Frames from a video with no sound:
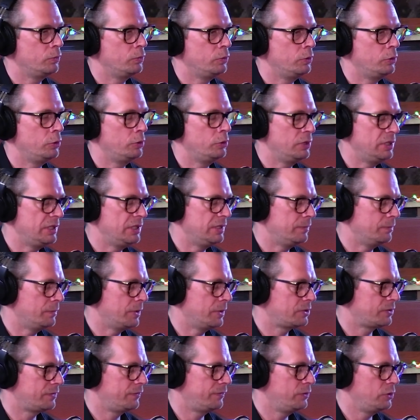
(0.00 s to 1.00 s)
need
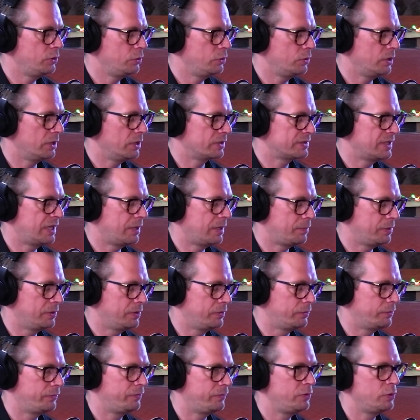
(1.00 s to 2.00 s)
much fewer examples,
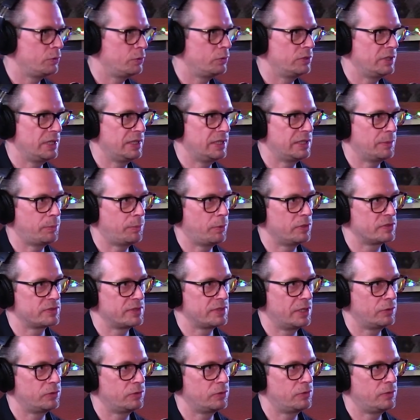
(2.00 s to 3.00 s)
fewer data points
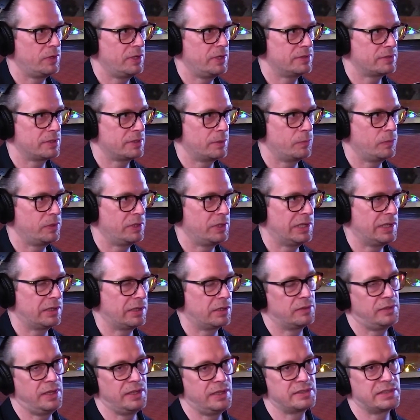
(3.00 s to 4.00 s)
now to train something like a
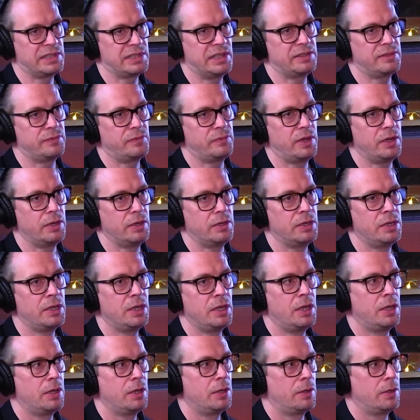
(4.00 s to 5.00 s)
text classifier. Yeah,
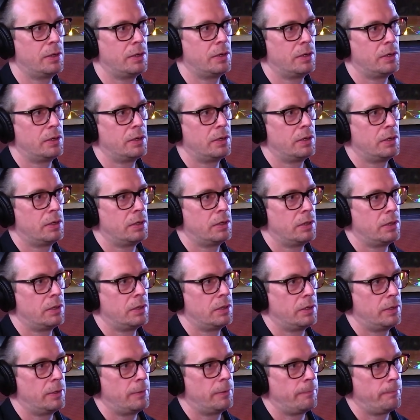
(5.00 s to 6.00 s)
we're going into the
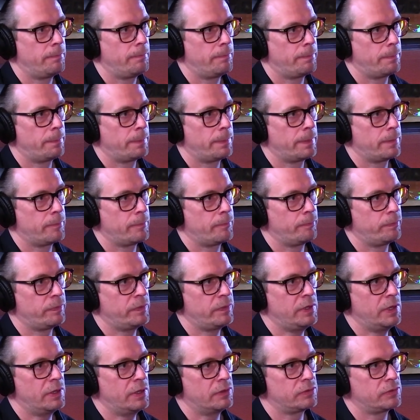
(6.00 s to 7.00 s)
self-supervised
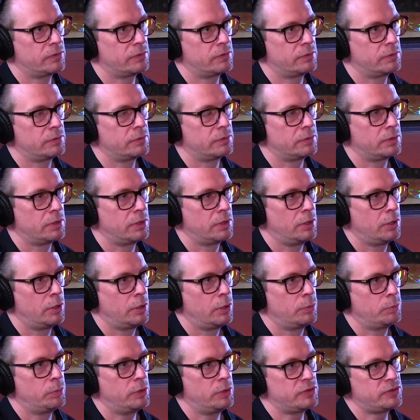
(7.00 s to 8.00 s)
or unsupervised.
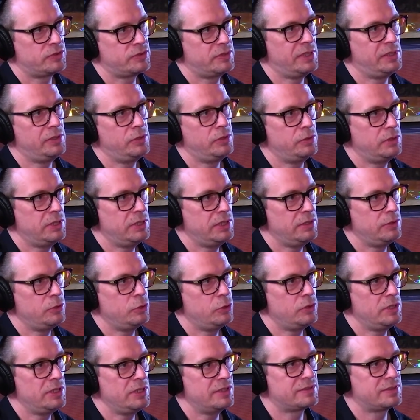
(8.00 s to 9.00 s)
But still, you
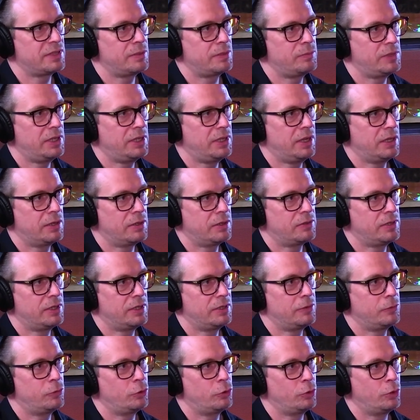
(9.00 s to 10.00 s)
need some data
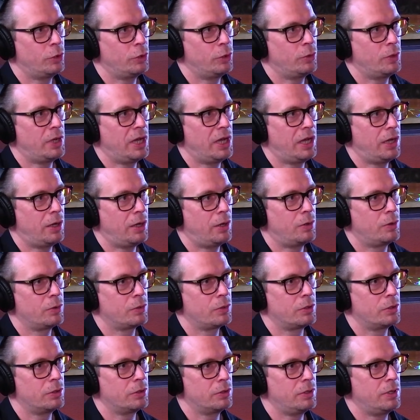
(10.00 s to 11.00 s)
annotated to know how
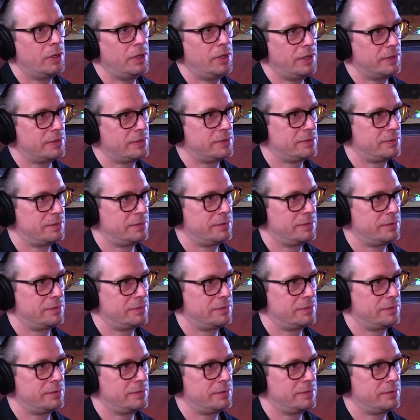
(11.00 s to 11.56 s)
good it is.